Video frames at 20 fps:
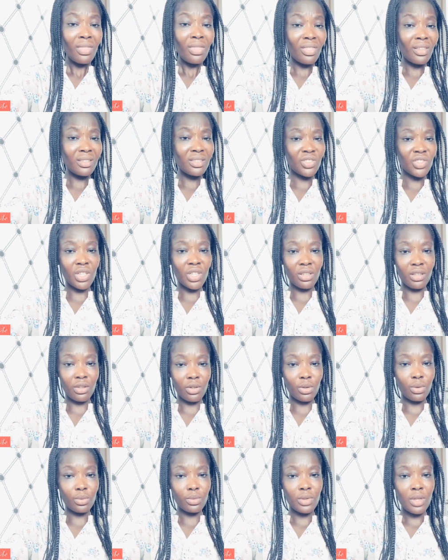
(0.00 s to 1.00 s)
This
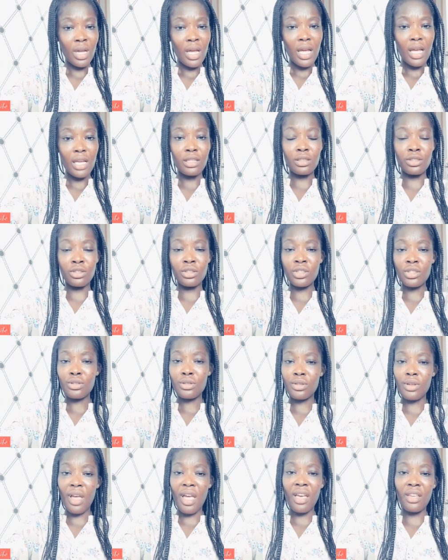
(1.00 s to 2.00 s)
channel is just
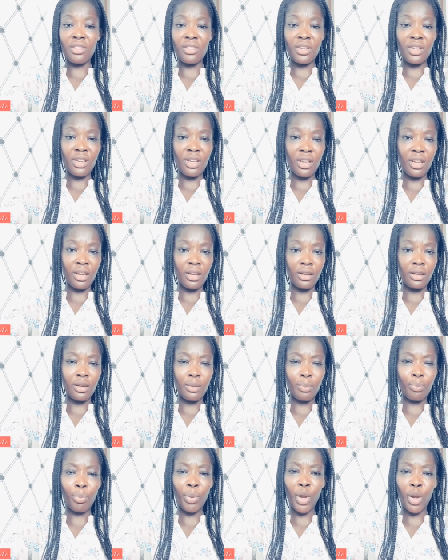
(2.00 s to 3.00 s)
to educate
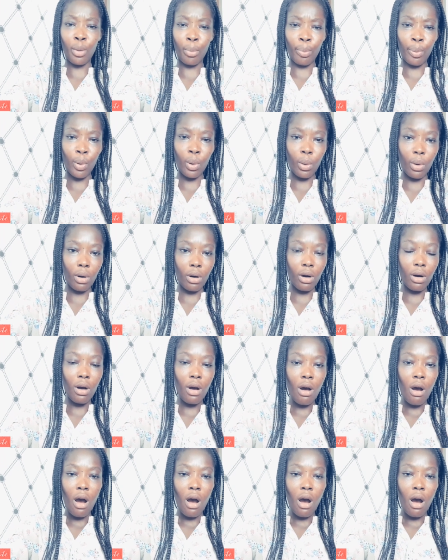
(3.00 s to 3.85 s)
people